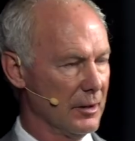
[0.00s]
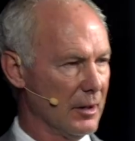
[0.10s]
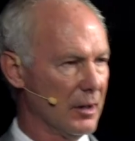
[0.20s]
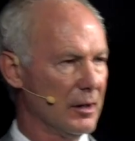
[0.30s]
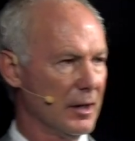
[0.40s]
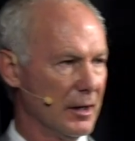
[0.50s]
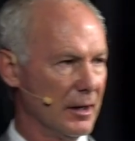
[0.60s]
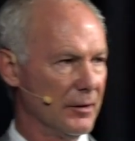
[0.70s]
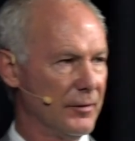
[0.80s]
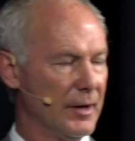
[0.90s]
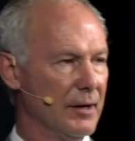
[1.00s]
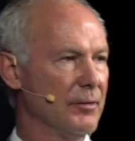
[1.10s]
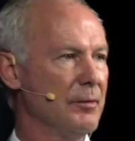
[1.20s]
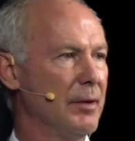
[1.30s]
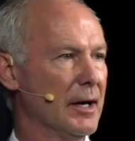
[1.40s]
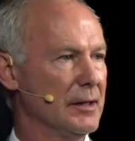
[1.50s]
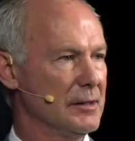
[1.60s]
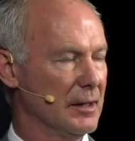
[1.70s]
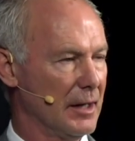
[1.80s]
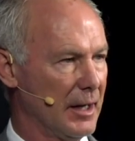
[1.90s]
long enough, everybody's
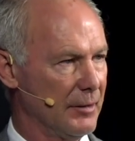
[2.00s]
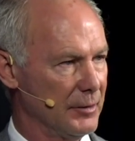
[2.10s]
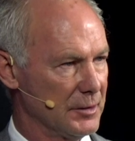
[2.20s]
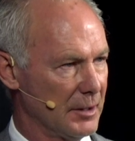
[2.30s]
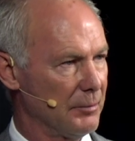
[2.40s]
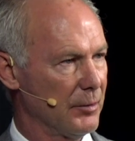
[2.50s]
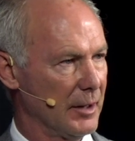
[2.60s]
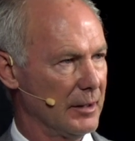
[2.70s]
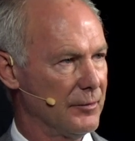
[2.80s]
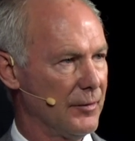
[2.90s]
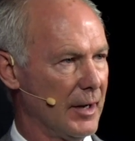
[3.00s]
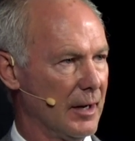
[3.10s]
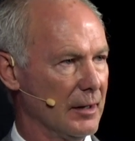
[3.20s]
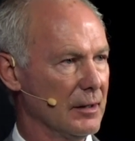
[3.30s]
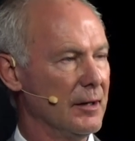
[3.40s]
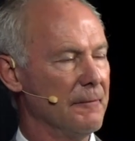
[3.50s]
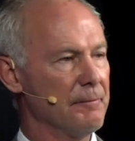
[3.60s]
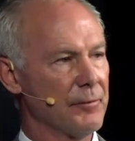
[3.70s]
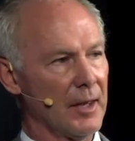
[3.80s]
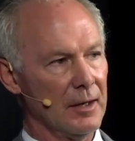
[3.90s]
going to have a separated file.
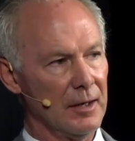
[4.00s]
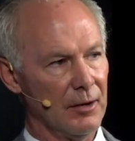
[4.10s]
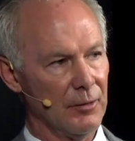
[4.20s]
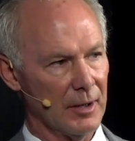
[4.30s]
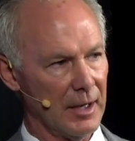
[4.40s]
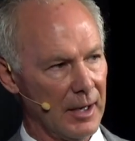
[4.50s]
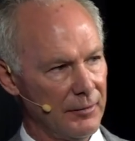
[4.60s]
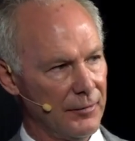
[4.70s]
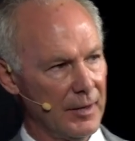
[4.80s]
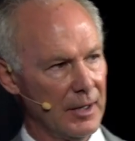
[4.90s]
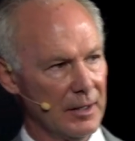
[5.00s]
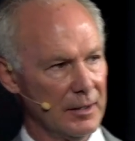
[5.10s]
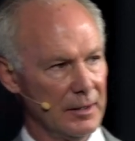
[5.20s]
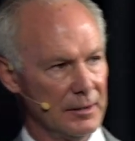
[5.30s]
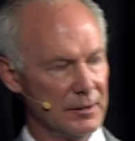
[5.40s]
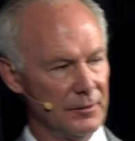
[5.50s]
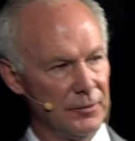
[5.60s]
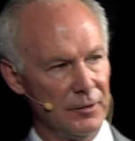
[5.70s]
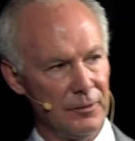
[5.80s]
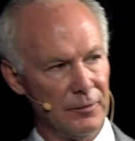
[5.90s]
Now, what I found is if
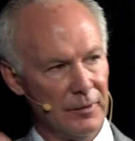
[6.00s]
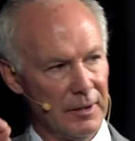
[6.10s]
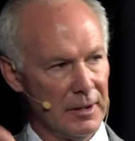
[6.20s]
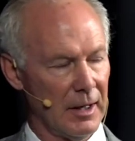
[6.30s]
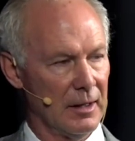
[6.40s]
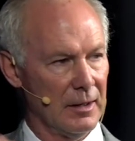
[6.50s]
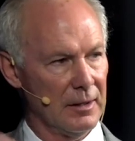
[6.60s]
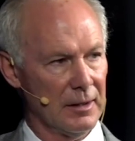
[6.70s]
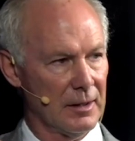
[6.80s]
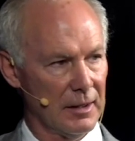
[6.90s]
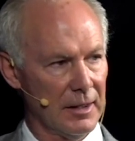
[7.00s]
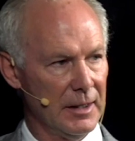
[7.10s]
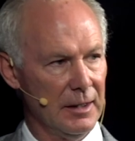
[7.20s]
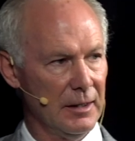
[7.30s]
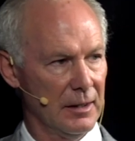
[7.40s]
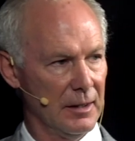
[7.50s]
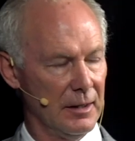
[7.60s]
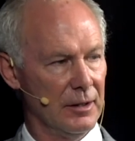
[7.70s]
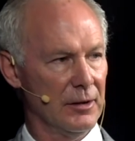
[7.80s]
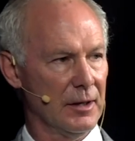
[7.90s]
you've cleaned and
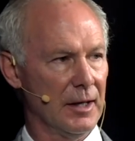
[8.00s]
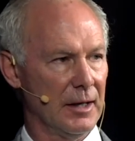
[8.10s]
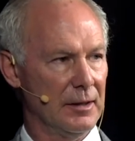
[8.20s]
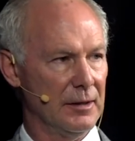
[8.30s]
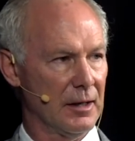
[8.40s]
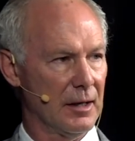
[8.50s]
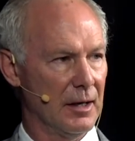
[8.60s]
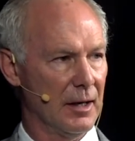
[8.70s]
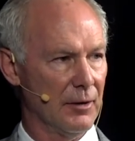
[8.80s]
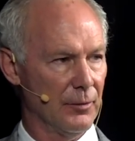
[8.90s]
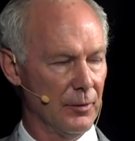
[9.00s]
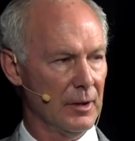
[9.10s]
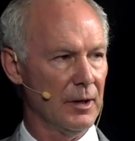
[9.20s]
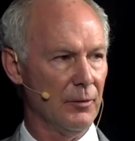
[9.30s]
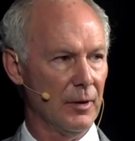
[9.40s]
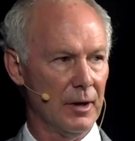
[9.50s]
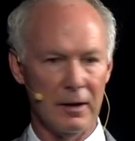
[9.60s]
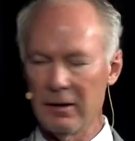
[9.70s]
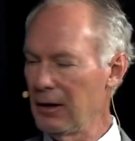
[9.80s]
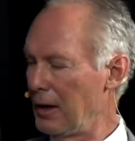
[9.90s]
irrigated the canal really well